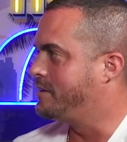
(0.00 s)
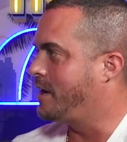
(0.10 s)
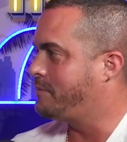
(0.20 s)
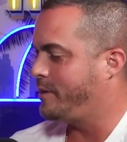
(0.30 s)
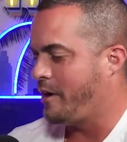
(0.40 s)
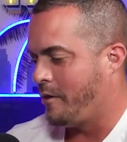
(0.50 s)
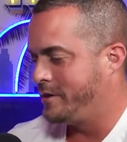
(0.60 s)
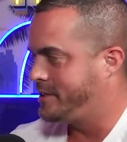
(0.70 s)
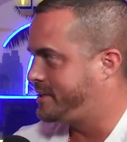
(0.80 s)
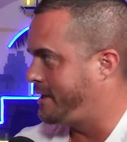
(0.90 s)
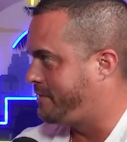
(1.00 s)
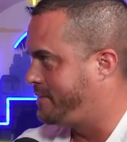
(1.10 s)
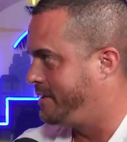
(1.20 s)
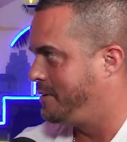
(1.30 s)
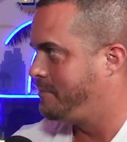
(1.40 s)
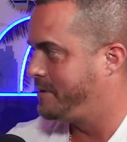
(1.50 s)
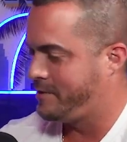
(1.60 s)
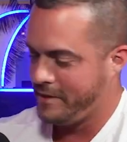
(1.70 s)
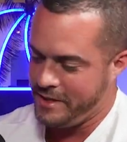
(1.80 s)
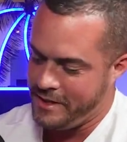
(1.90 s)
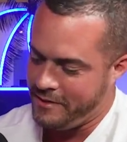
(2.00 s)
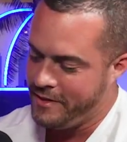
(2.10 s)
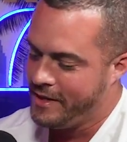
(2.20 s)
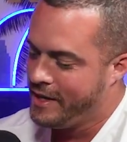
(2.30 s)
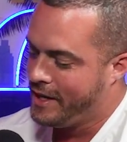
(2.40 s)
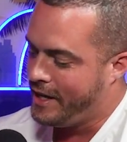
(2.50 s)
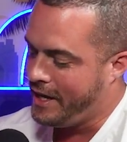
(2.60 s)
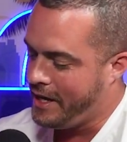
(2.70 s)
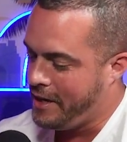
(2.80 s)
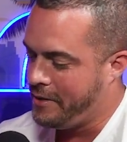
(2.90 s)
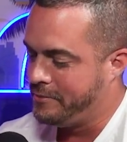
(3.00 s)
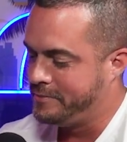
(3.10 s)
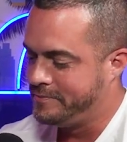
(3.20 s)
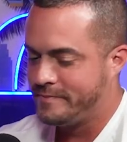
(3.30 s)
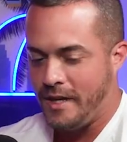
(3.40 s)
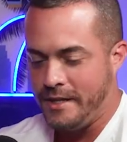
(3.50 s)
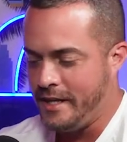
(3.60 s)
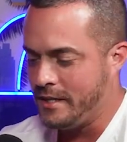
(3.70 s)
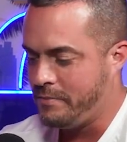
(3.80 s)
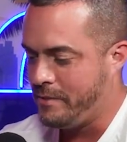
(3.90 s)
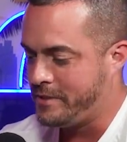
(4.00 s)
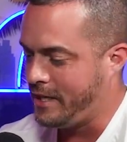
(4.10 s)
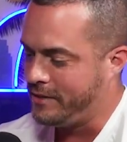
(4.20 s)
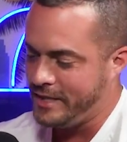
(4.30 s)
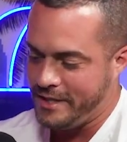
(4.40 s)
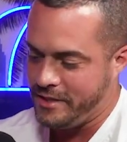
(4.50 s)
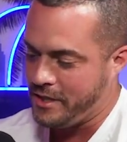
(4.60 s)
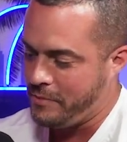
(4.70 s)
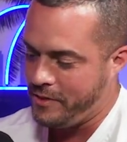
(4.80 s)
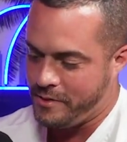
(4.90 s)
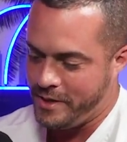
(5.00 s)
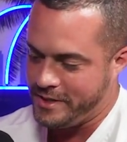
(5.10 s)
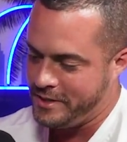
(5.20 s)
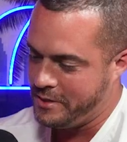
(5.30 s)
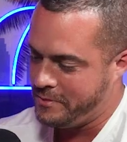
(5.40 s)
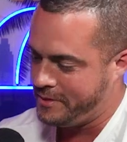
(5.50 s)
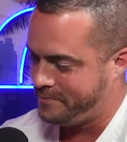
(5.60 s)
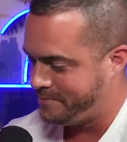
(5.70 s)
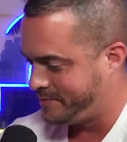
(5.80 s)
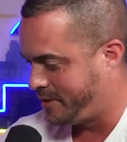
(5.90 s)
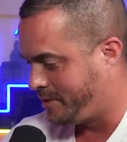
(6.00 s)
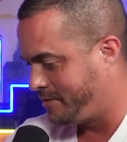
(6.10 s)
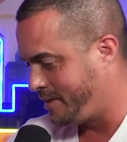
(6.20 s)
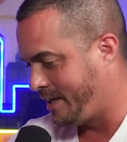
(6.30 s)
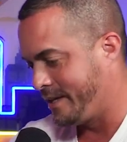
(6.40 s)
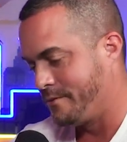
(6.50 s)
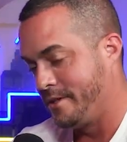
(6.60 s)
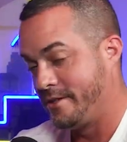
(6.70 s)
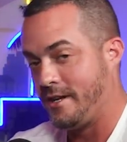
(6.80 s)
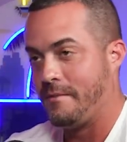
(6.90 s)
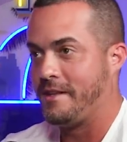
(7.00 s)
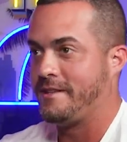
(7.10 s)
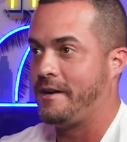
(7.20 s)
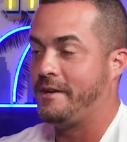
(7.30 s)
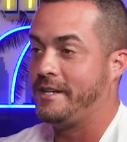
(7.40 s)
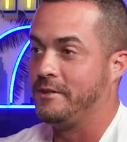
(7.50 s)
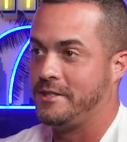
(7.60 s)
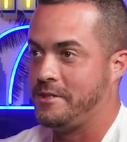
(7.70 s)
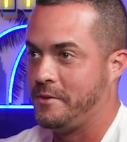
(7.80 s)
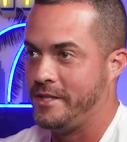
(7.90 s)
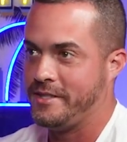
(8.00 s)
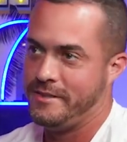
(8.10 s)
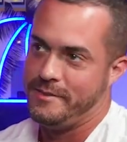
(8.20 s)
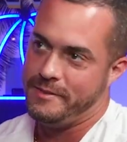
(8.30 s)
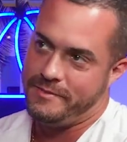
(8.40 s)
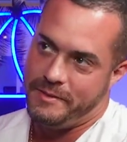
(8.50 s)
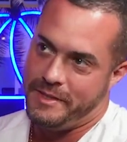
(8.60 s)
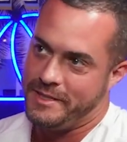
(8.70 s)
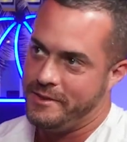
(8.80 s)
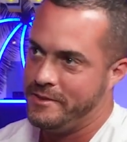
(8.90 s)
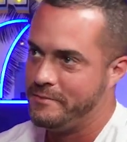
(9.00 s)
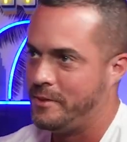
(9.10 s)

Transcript: top 3 always shift, between the year. I think that's pretty much it. I was gonna ask you a couple other questions here, but like what you thought about the Tyreek Hill situation, but maybe that's a little bit